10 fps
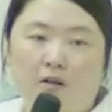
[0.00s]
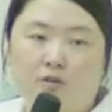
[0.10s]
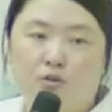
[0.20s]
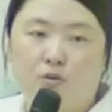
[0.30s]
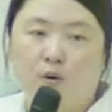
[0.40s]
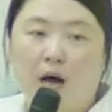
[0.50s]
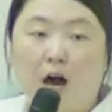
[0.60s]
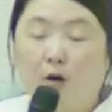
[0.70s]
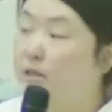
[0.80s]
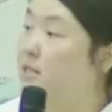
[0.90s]
to
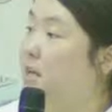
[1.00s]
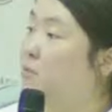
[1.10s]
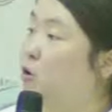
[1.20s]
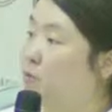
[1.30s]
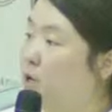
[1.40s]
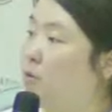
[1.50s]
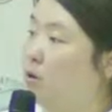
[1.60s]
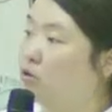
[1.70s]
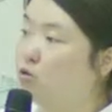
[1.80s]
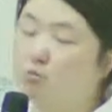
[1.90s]
help disabled
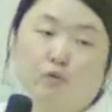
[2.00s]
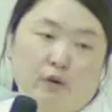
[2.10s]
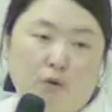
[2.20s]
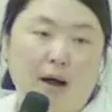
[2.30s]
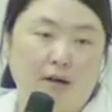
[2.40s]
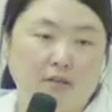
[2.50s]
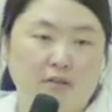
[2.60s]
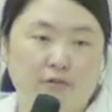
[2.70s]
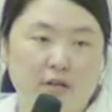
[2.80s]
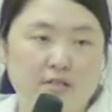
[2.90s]
people to move around,
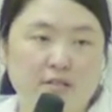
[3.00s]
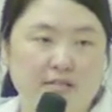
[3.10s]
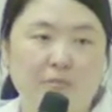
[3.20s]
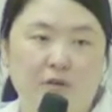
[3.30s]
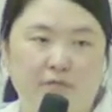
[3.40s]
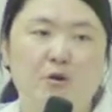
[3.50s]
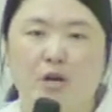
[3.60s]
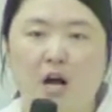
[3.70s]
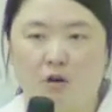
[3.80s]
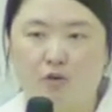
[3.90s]
for instance, something very
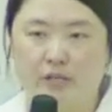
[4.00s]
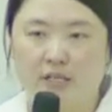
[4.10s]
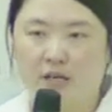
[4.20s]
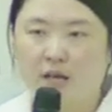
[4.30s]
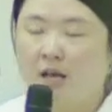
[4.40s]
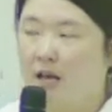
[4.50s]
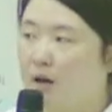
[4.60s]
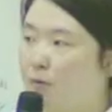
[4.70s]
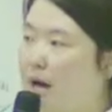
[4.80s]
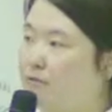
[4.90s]
concrete.
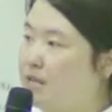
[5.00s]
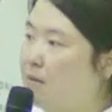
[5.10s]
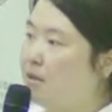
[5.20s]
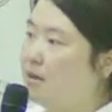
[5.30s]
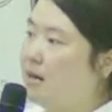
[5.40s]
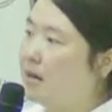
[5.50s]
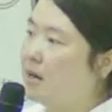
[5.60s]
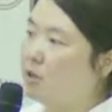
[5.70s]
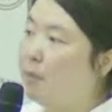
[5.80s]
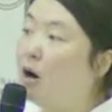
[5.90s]
We have something like
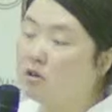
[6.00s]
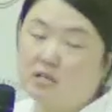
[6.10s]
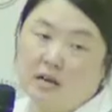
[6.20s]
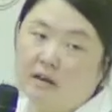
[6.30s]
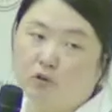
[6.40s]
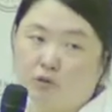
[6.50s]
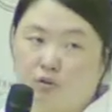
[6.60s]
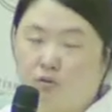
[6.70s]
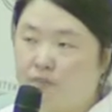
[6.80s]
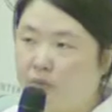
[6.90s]
on the policy level
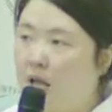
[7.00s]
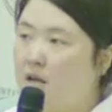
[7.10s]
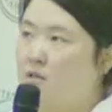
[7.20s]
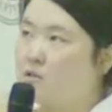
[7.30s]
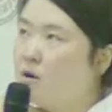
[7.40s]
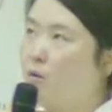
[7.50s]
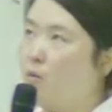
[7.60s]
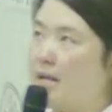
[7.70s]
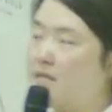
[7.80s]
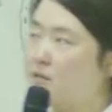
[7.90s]
too. So
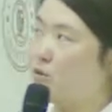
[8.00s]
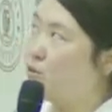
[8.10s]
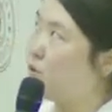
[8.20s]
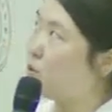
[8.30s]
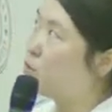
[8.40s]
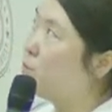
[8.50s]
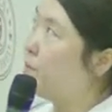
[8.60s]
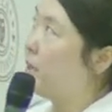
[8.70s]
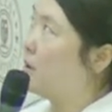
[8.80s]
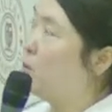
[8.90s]
once you do the
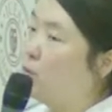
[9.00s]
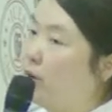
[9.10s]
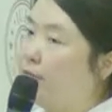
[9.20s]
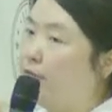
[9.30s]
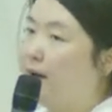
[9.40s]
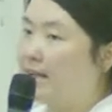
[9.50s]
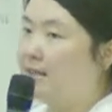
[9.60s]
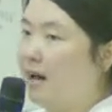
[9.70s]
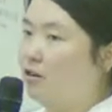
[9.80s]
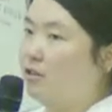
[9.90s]
grouping, we find
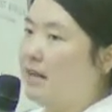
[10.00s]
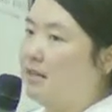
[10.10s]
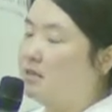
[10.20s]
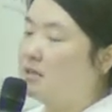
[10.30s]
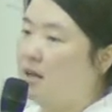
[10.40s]
out that